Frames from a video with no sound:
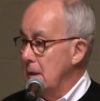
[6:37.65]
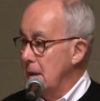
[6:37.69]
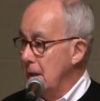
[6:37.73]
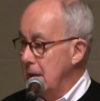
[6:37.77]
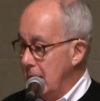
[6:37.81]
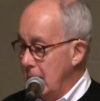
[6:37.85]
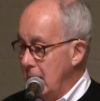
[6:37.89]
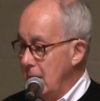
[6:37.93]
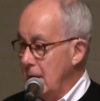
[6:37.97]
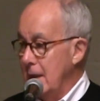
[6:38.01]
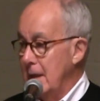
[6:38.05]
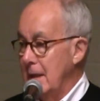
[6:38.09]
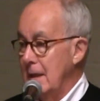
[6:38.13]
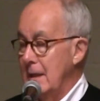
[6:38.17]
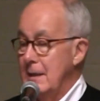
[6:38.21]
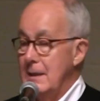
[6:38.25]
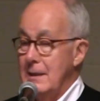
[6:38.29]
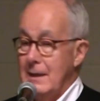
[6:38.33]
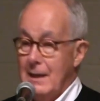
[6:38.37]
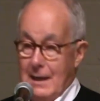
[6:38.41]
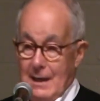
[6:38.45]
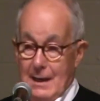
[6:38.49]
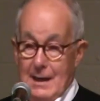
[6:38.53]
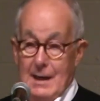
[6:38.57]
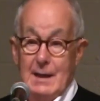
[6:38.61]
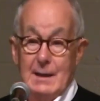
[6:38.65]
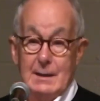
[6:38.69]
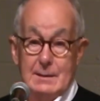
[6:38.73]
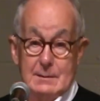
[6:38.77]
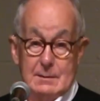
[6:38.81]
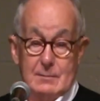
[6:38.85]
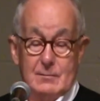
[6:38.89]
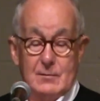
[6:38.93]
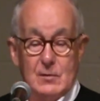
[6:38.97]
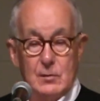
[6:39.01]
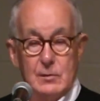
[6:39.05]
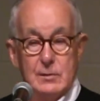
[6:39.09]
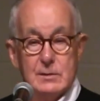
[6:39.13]
LA, and
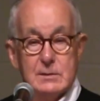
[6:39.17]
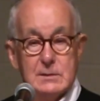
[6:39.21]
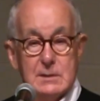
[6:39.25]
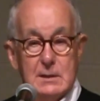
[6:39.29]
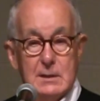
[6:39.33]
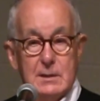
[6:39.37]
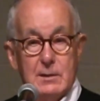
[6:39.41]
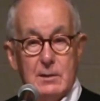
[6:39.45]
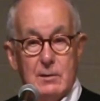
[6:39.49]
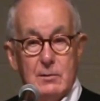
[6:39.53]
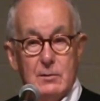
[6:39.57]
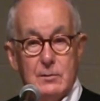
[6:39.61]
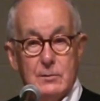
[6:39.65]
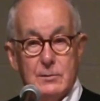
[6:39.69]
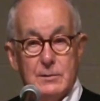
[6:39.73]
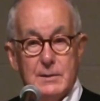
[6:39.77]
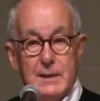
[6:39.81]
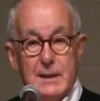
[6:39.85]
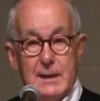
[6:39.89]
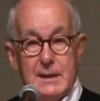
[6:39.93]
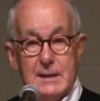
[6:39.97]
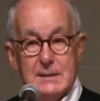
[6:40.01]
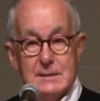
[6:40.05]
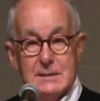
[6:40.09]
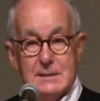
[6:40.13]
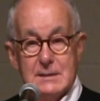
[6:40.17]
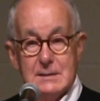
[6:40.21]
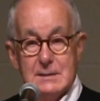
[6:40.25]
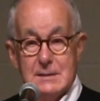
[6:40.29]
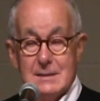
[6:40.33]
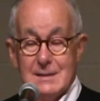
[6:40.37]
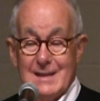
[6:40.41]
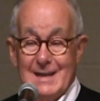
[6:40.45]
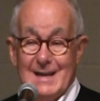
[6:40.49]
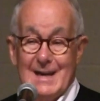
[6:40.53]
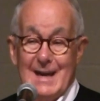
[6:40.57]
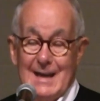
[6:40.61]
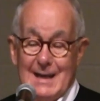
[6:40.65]
of course in our own diocese.
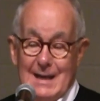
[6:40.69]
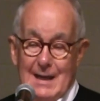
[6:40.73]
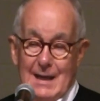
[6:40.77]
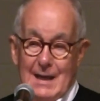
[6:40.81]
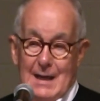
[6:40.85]
And